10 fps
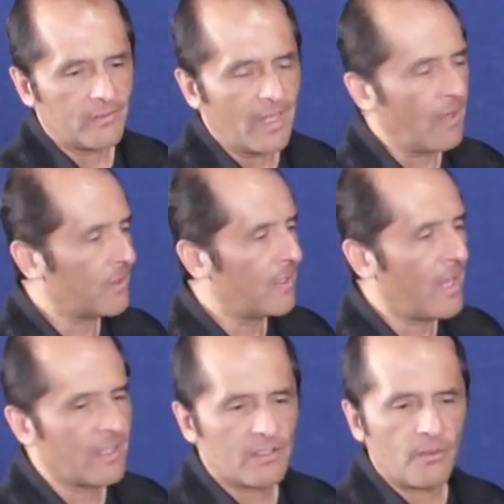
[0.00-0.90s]
down an
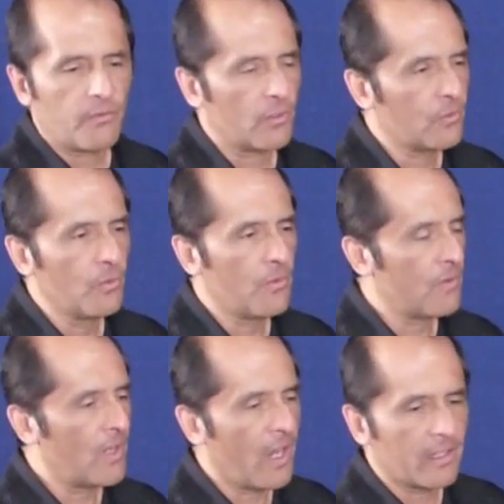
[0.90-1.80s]
octave octave or
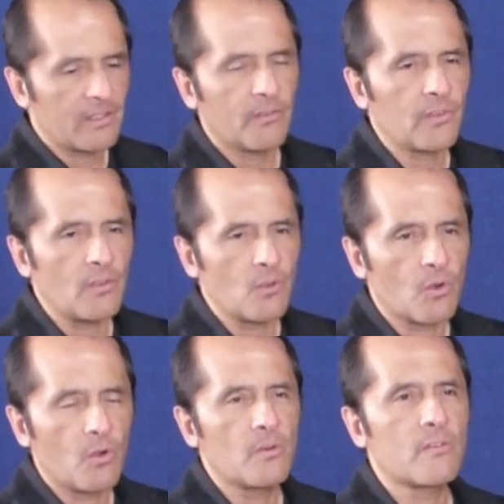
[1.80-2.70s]
2-3 octaves in
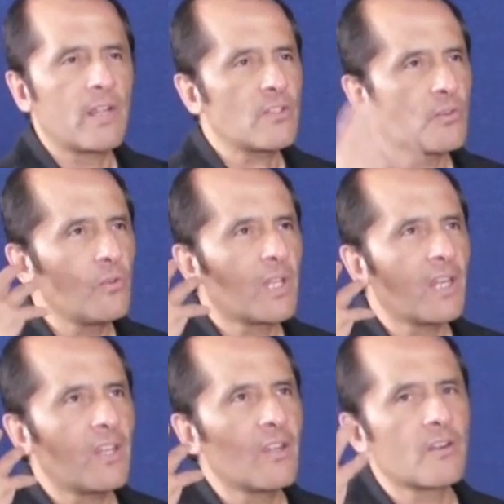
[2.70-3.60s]
your own range so you
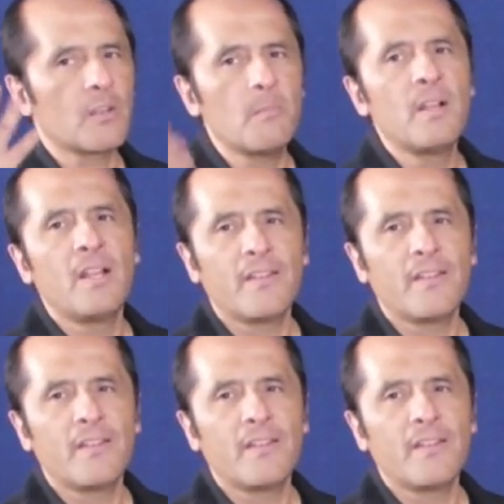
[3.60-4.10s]
can hear them.